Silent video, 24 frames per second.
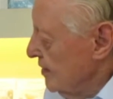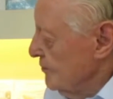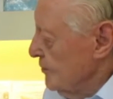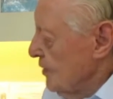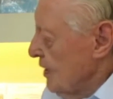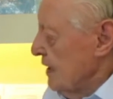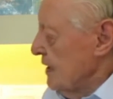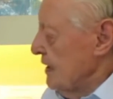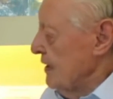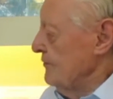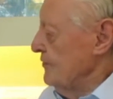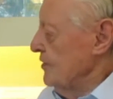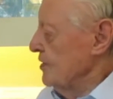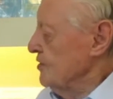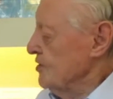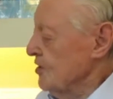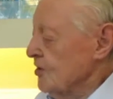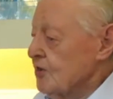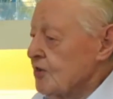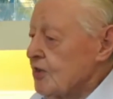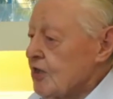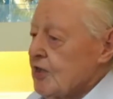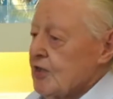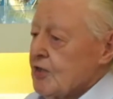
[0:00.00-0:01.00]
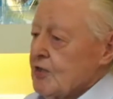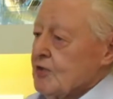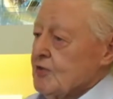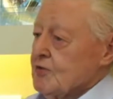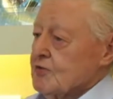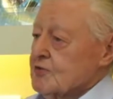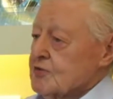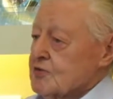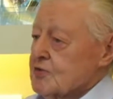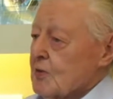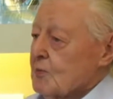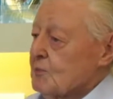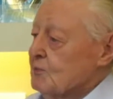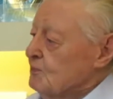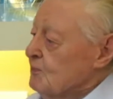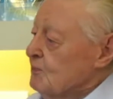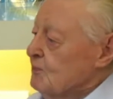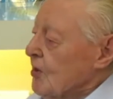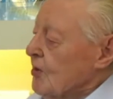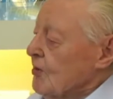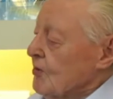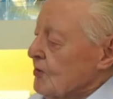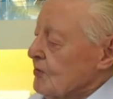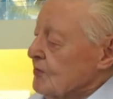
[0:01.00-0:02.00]
by having to learn some
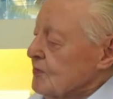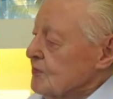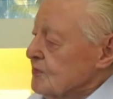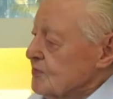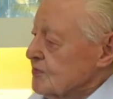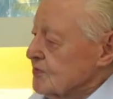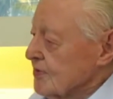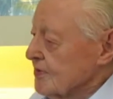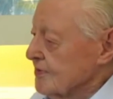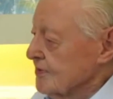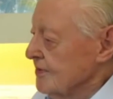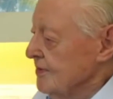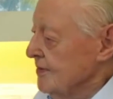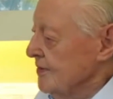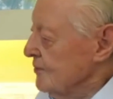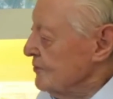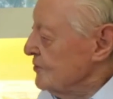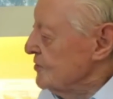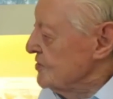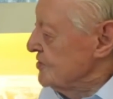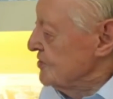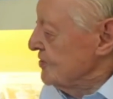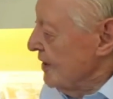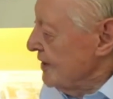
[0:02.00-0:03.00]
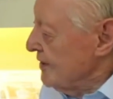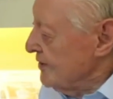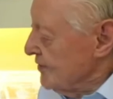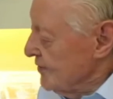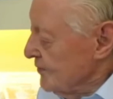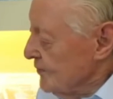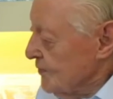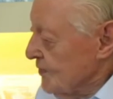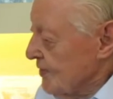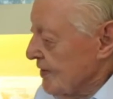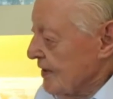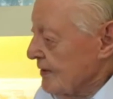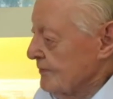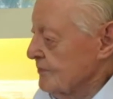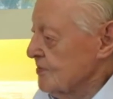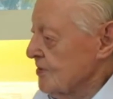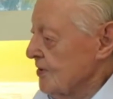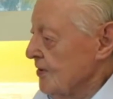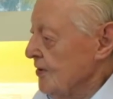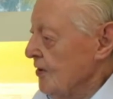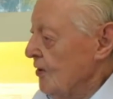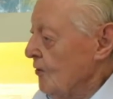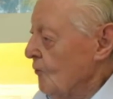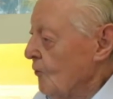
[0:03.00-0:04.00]
poems and recite them perhaps,
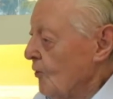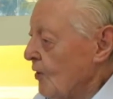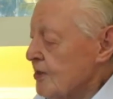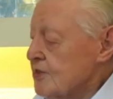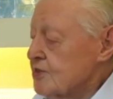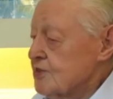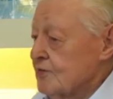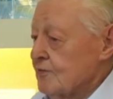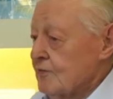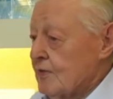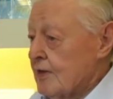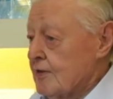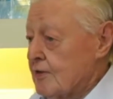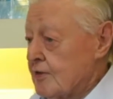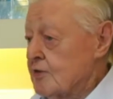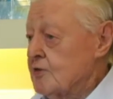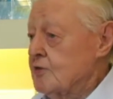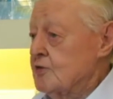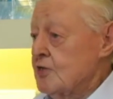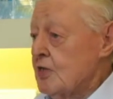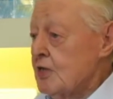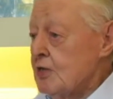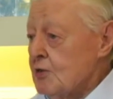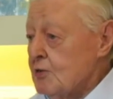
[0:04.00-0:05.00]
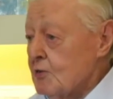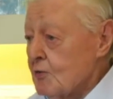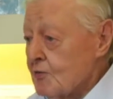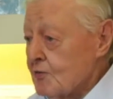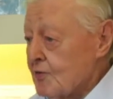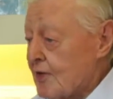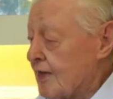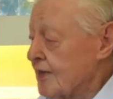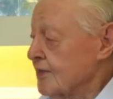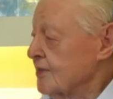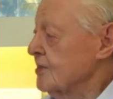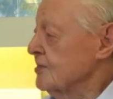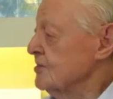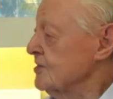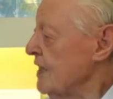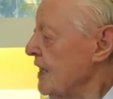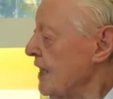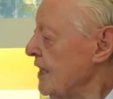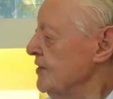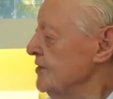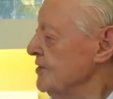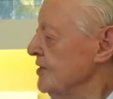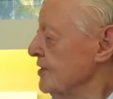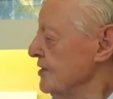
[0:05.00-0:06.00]
why should they continue that as
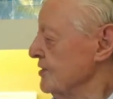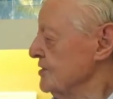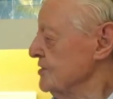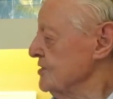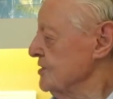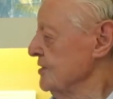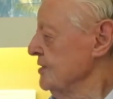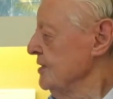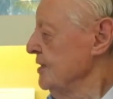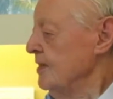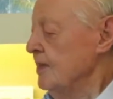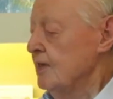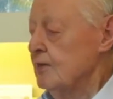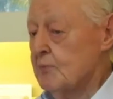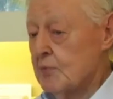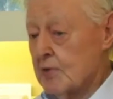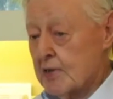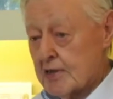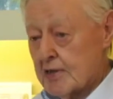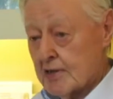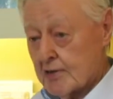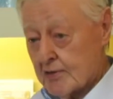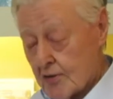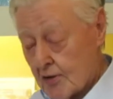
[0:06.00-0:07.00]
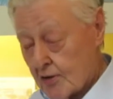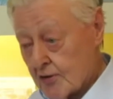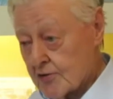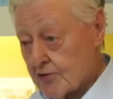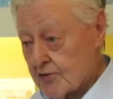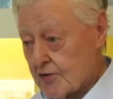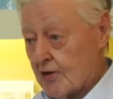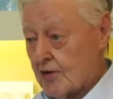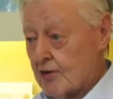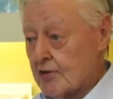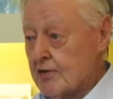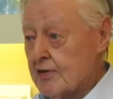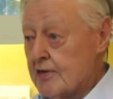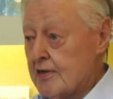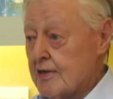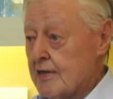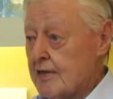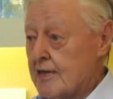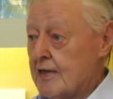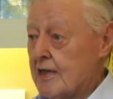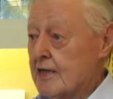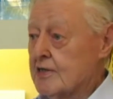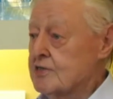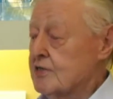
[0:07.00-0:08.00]
adults? But in Hong Kong,
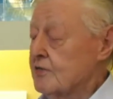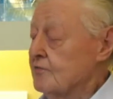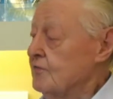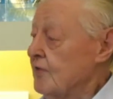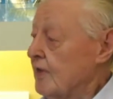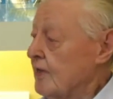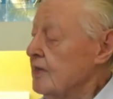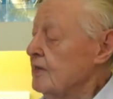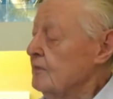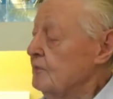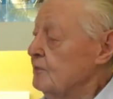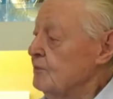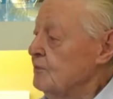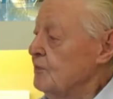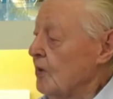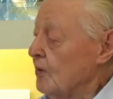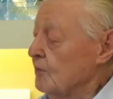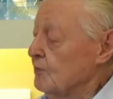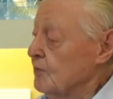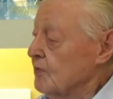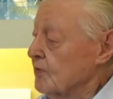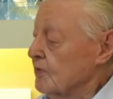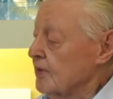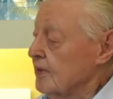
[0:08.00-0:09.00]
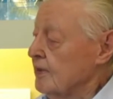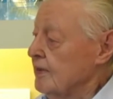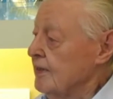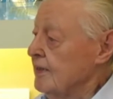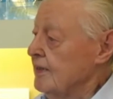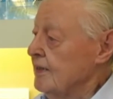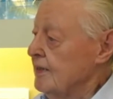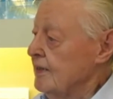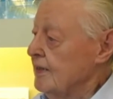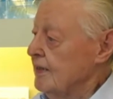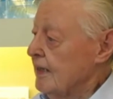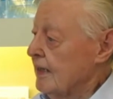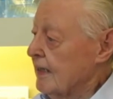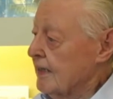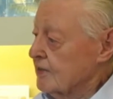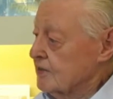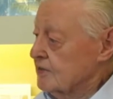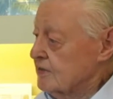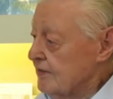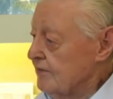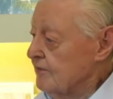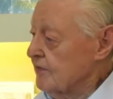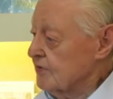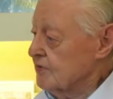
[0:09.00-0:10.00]
it's a very popular
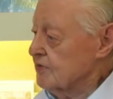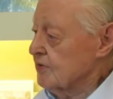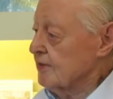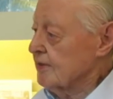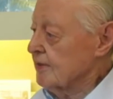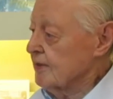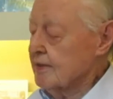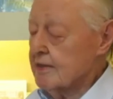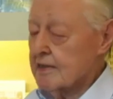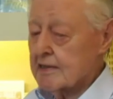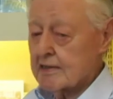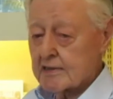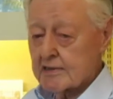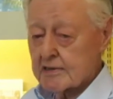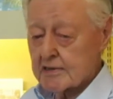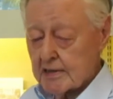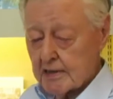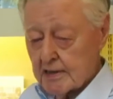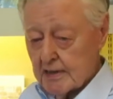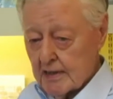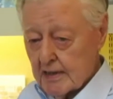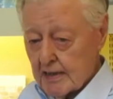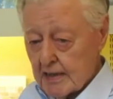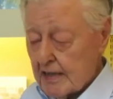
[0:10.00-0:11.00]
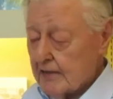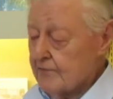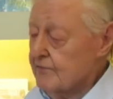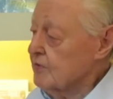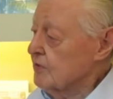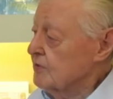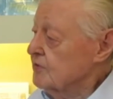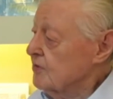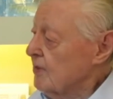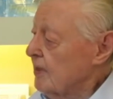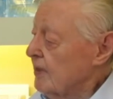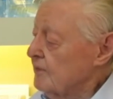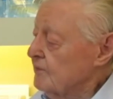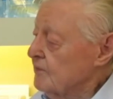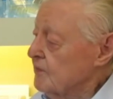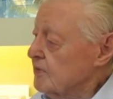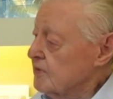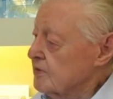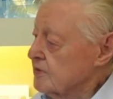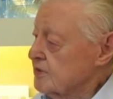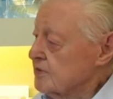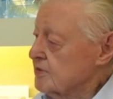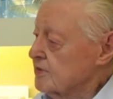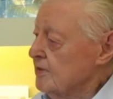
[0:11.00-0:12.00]
activity, and every time
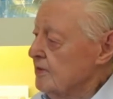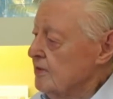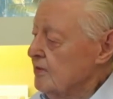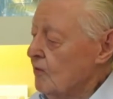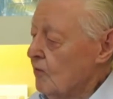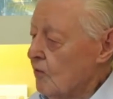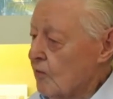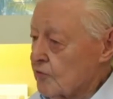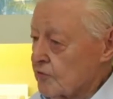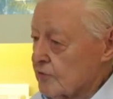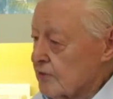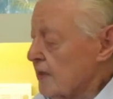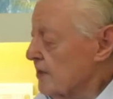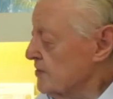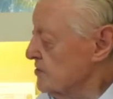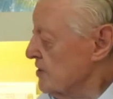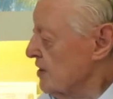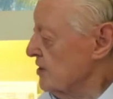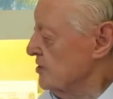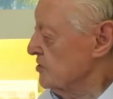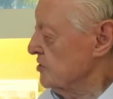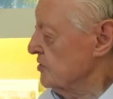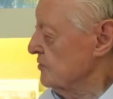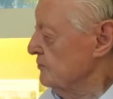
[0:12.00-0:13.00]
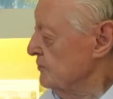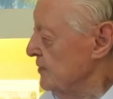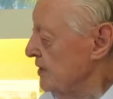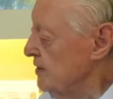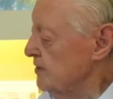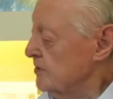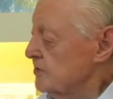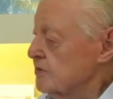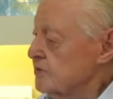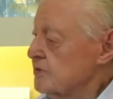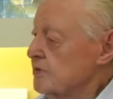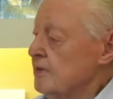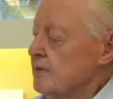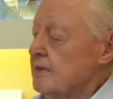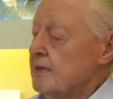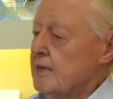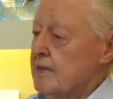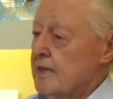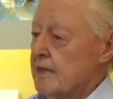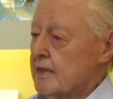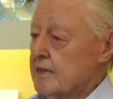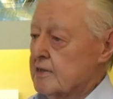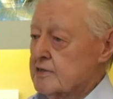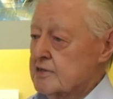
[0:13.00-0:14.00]
this organization meets,
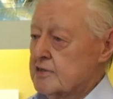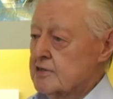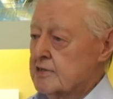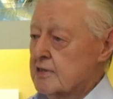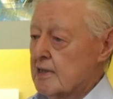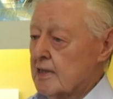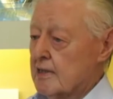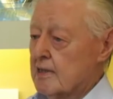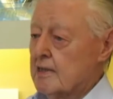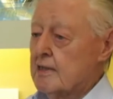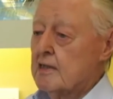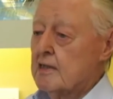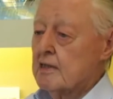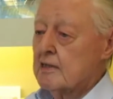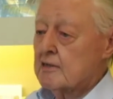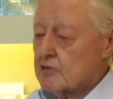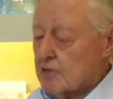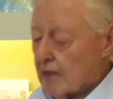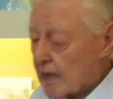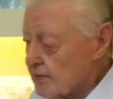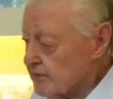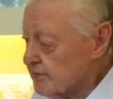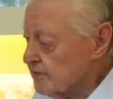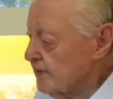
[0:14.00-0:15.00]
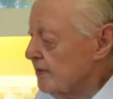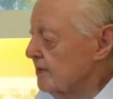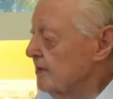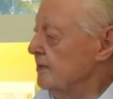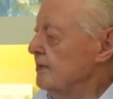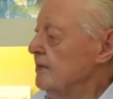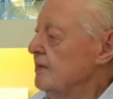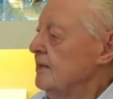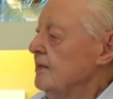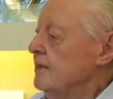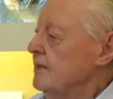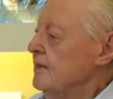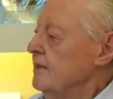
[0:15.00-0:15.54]
it's crowded.